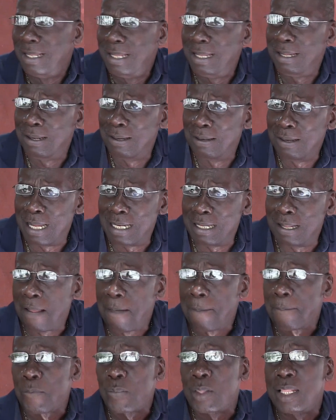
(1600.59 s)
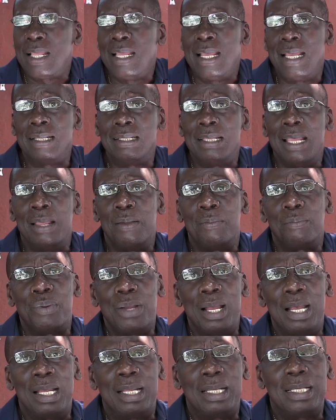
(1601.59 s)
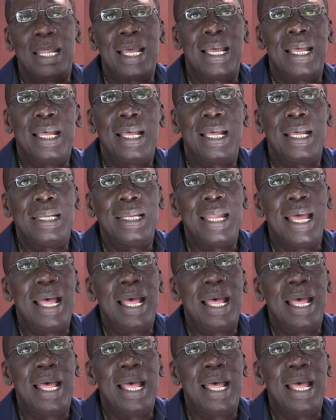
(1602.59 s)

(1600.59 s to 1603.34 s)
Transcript: You know, and it's Prada.